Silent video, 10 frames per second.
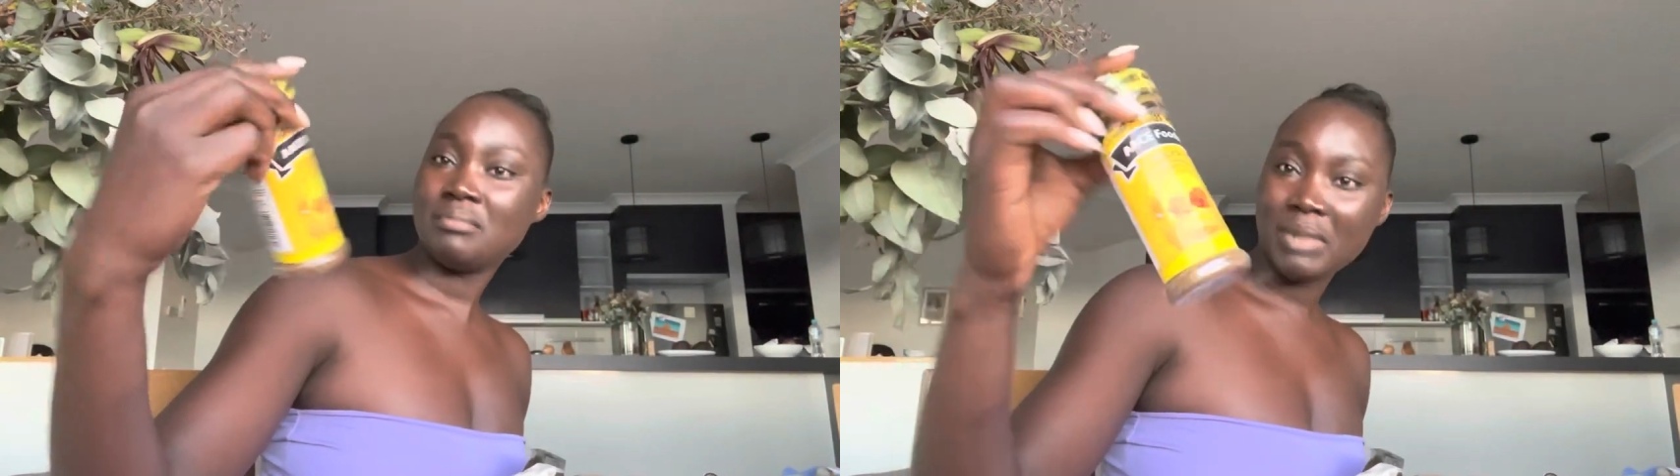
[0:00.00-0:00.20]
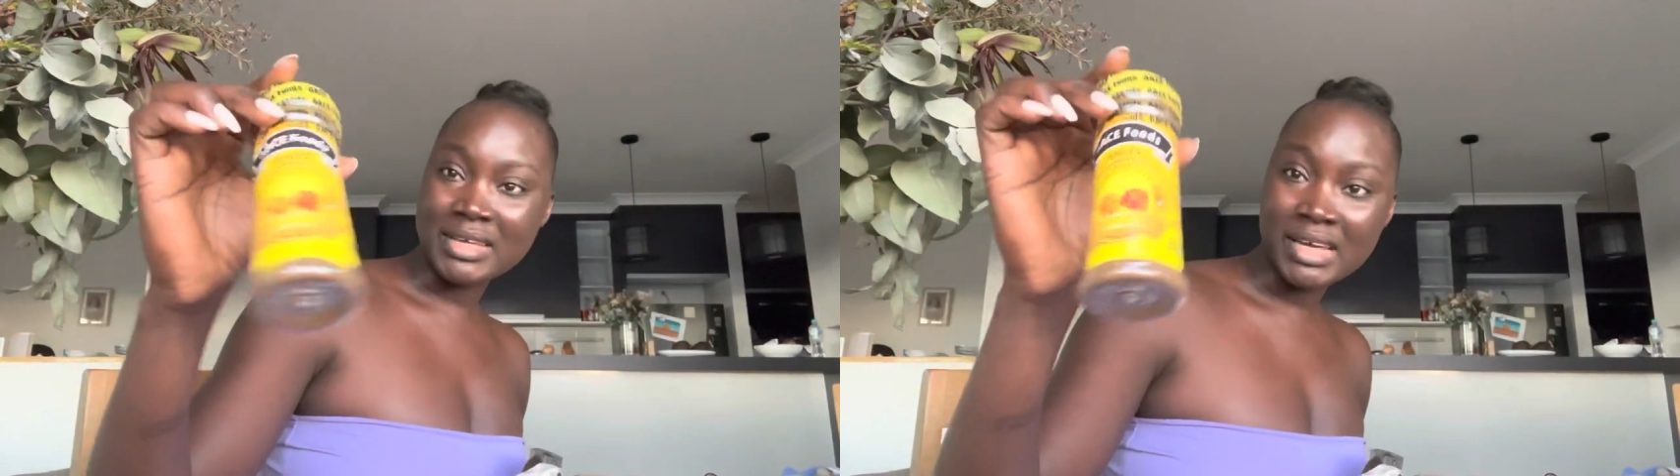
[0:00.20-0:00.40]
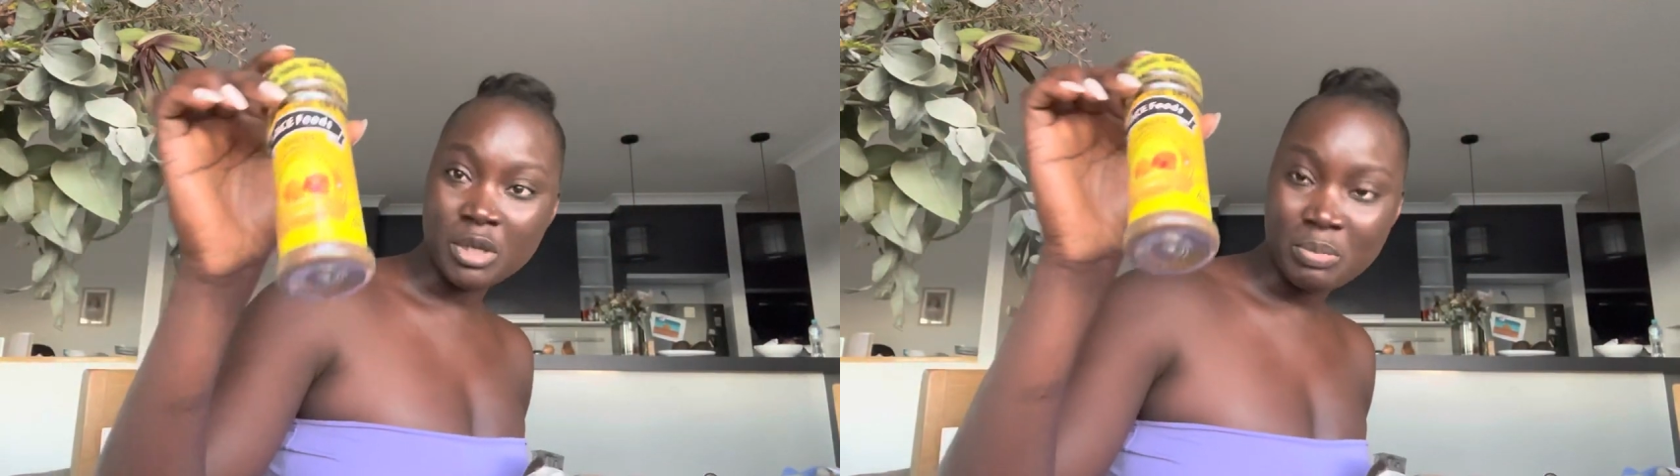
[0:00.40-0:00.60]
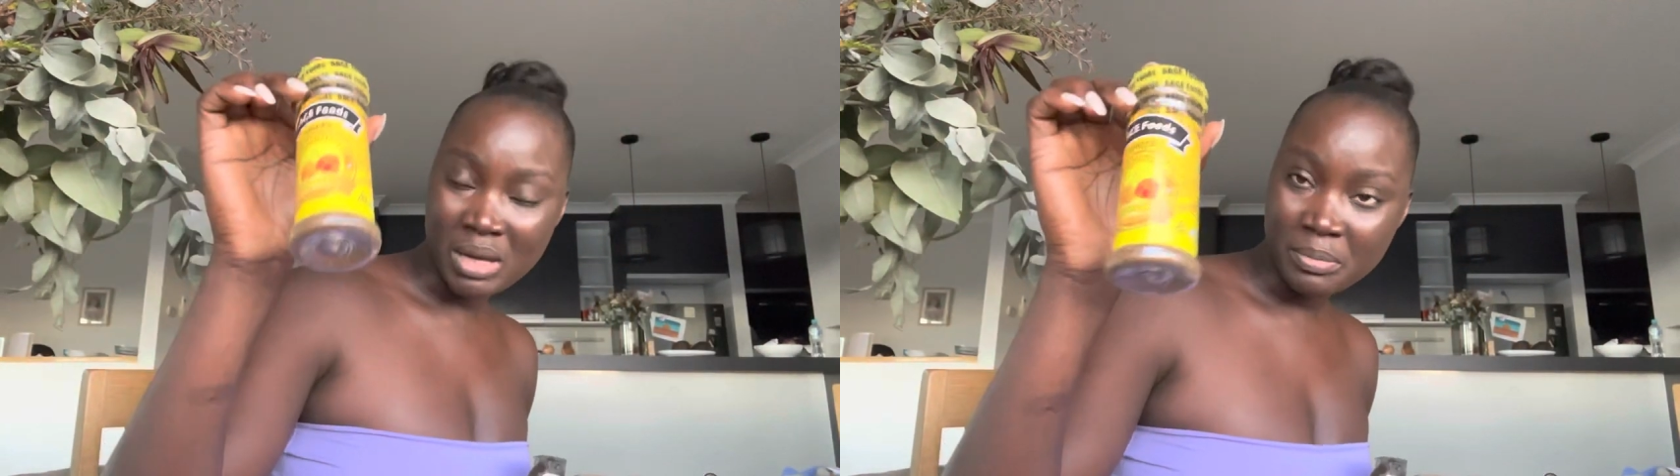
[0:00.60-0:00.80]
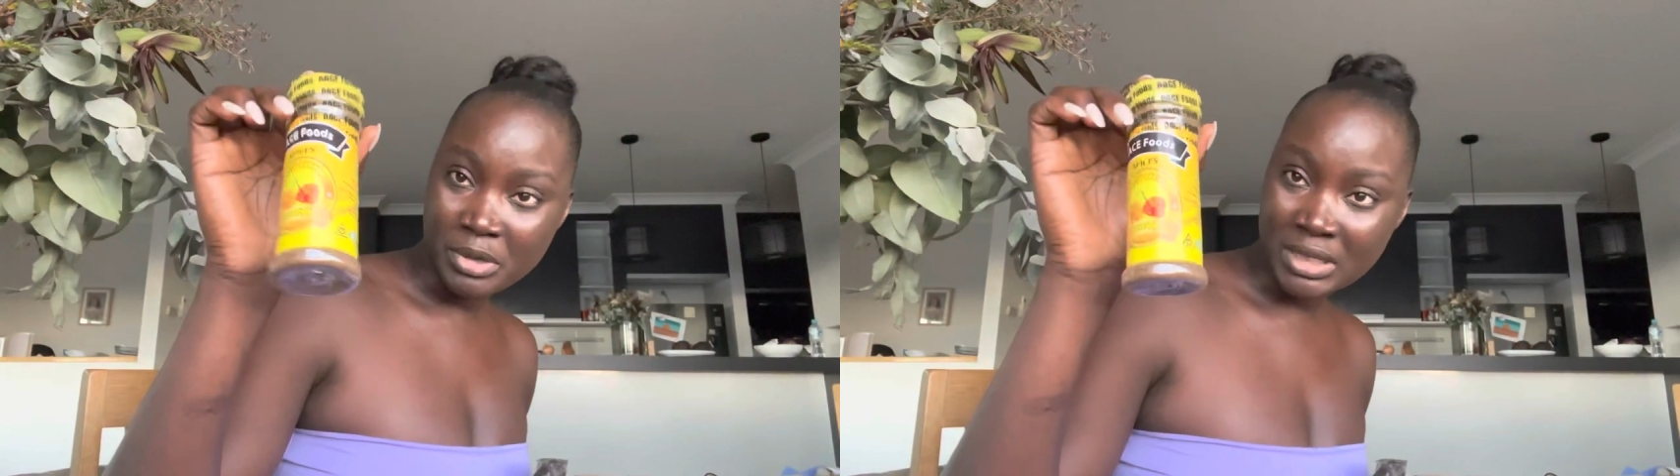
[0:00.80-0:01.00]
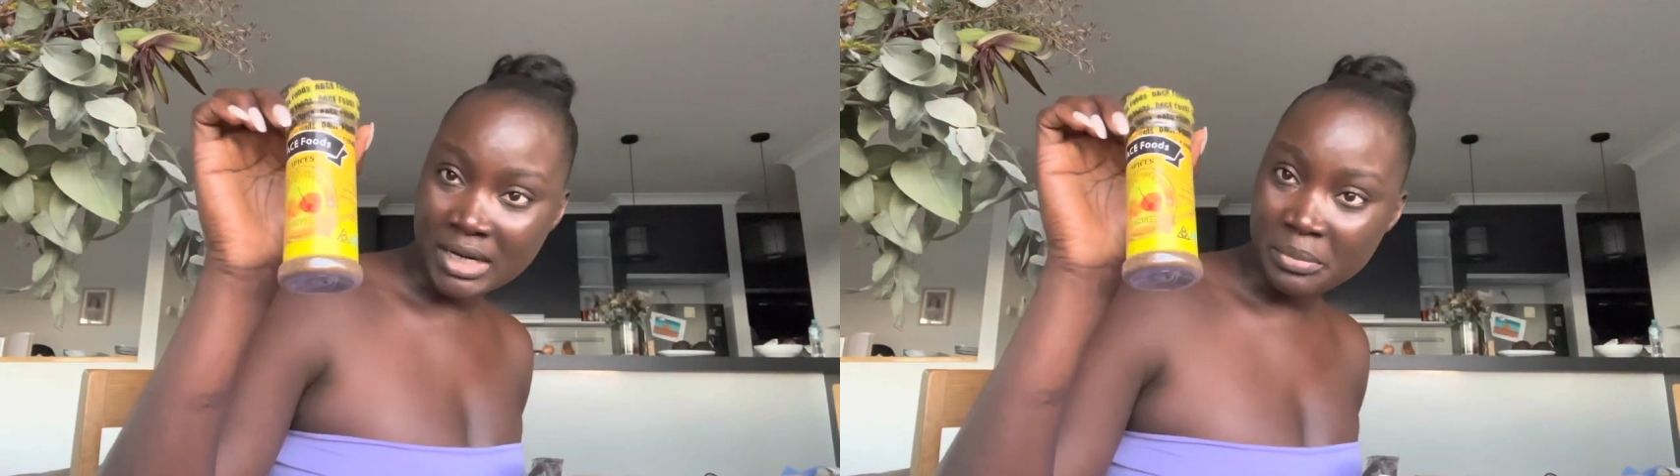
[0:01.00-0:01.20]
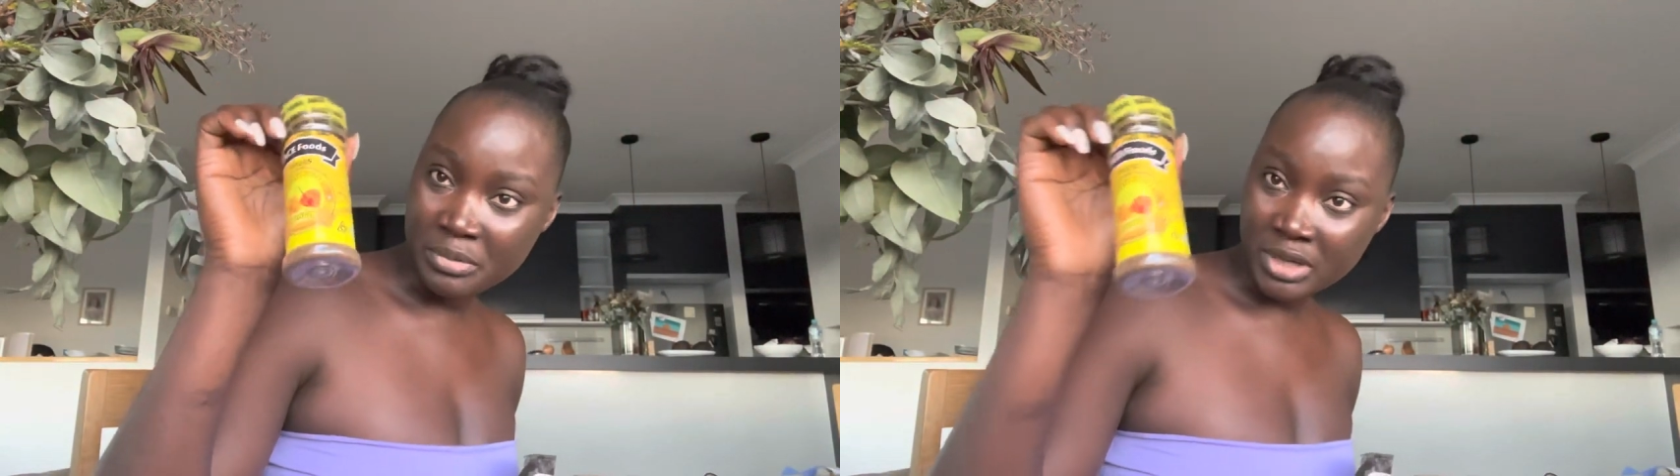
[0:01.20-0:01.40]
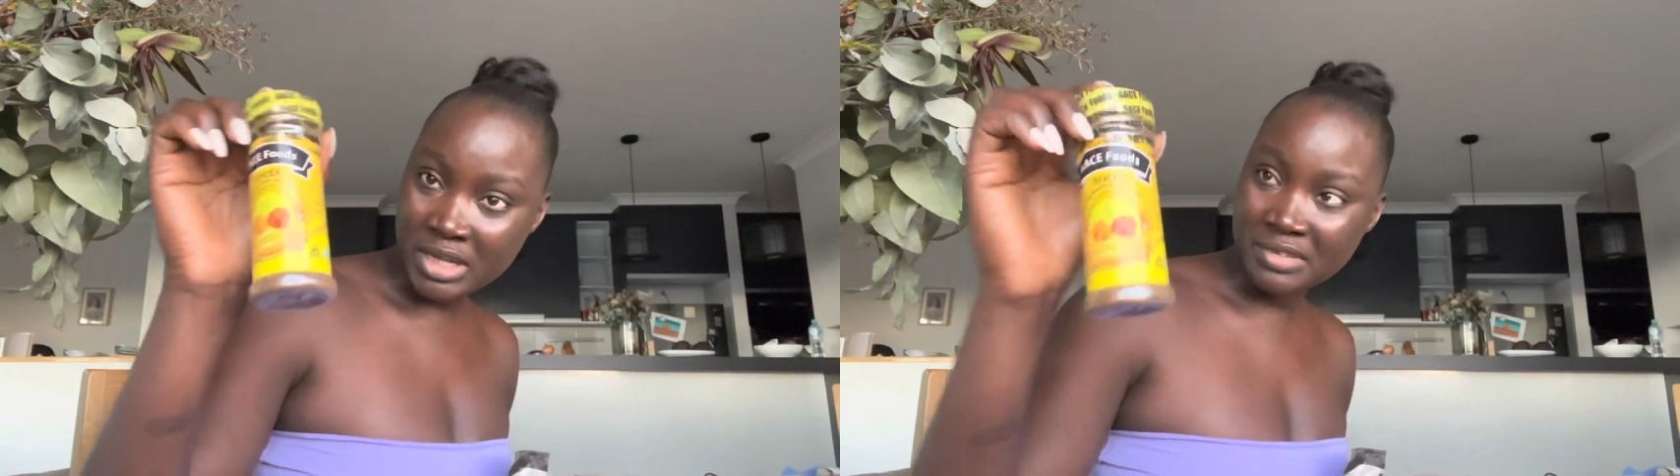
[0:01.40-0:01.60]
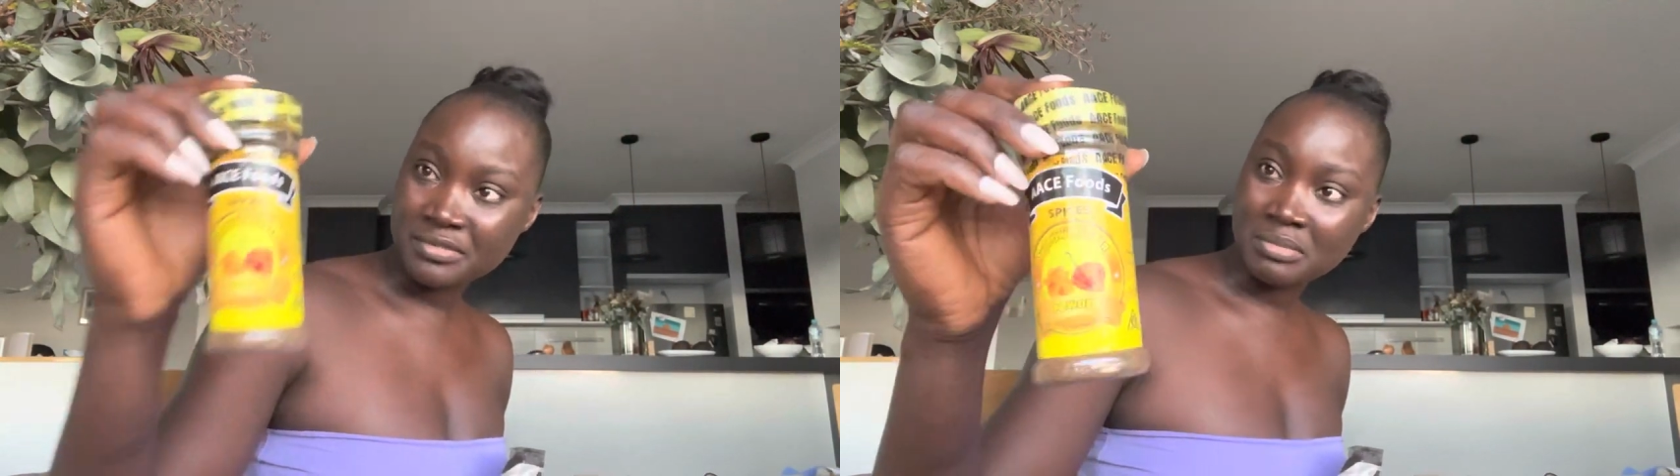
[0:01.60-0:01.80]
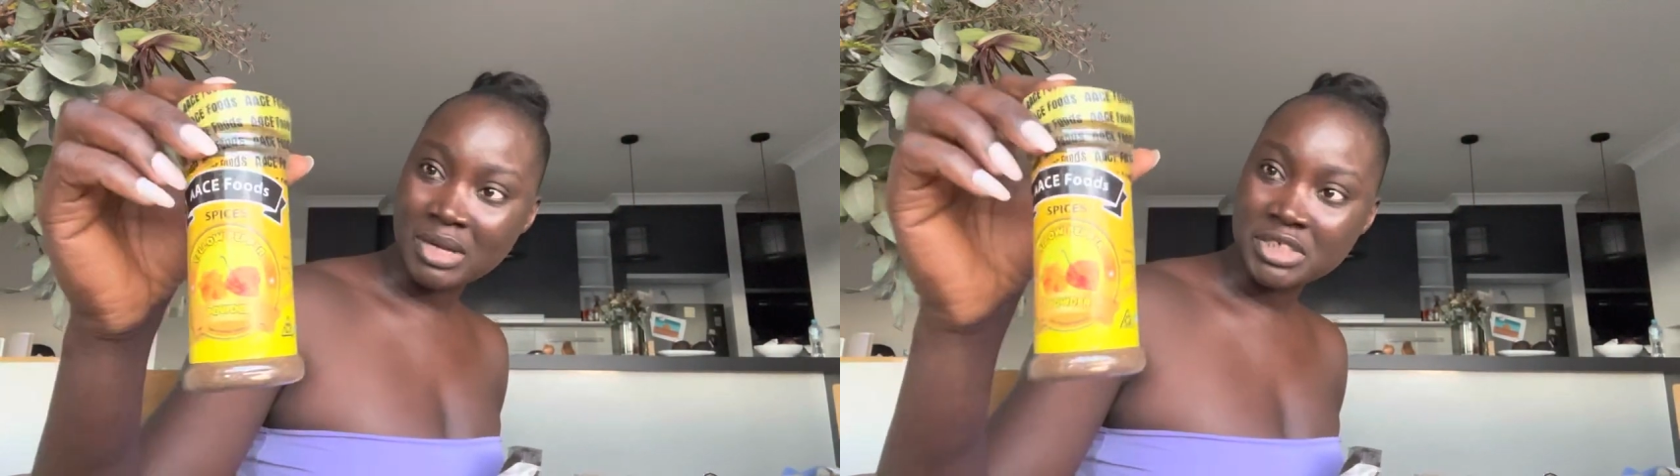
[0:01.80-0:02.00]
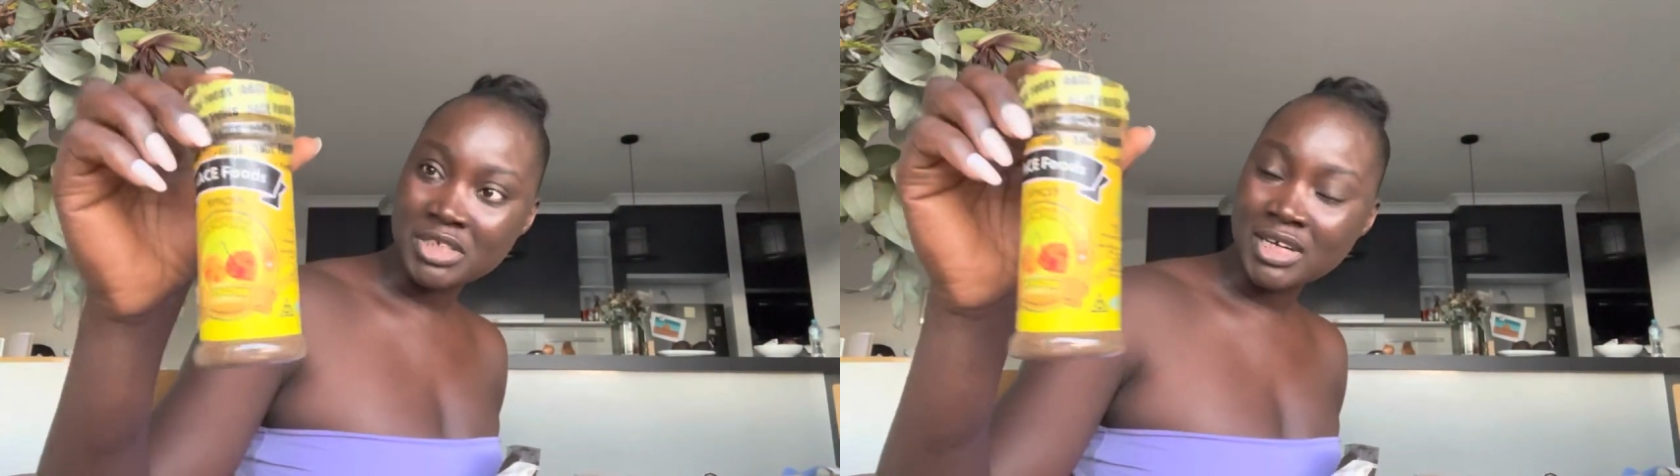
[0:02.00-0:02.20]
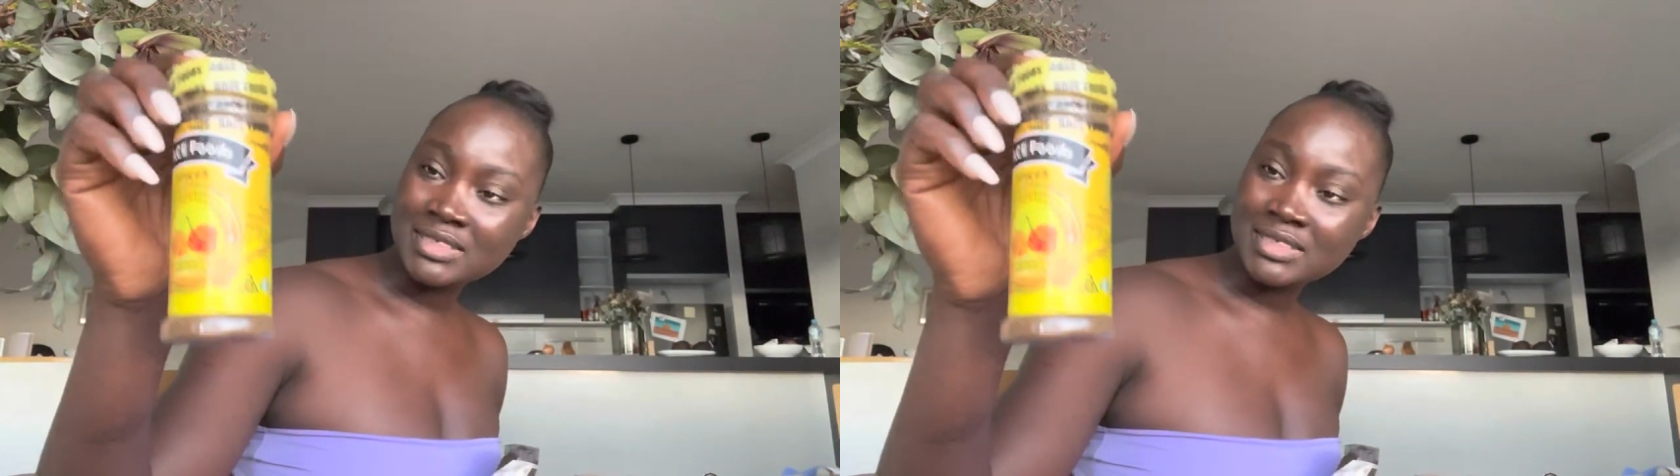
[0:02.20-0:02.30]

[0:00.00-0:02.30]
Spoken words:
yellow pepper that I brought in from Nigeria.